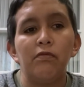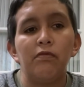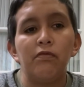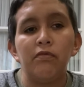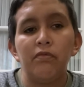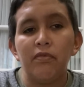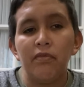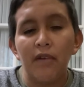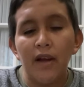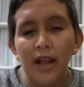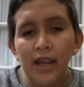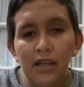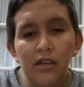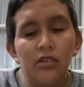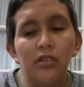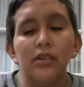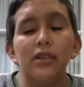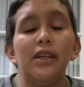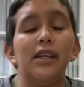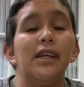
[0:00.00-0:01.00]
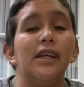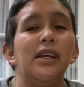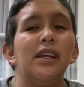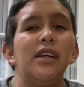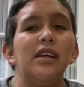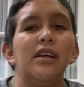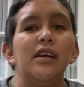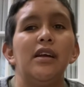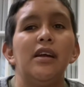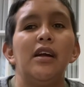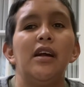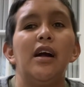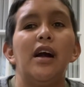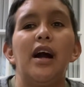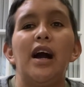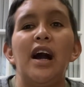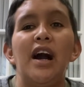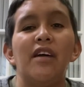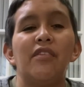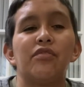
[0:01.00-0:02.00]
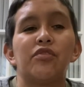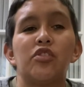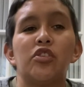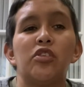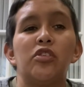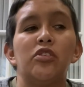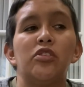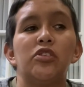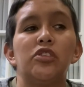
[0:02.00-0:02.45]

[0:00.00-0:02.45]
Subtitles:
Finally, after